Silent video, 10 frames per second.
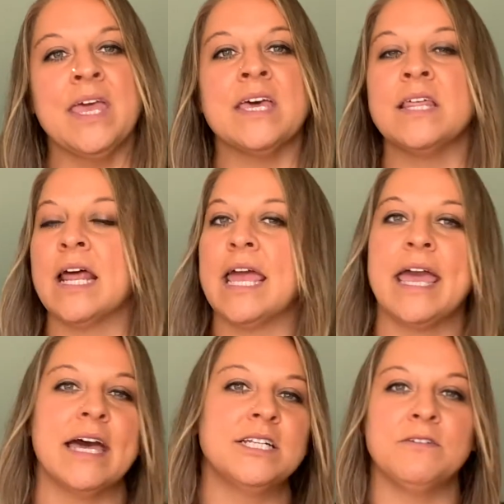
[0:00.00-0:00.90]
that I
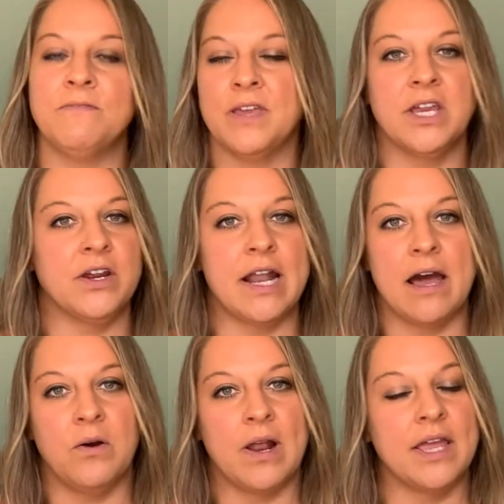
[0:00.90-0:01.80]
had to figure it
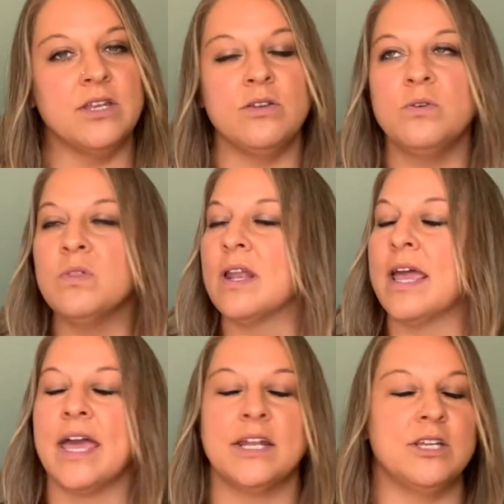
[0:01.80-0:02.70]
out. I knew that I
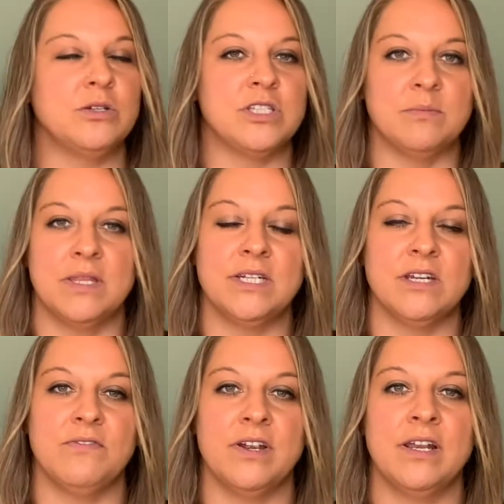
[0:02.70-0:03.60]
had to do something
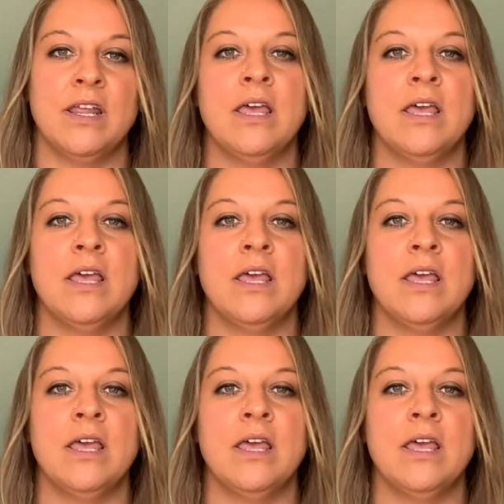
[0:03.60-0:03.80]
different.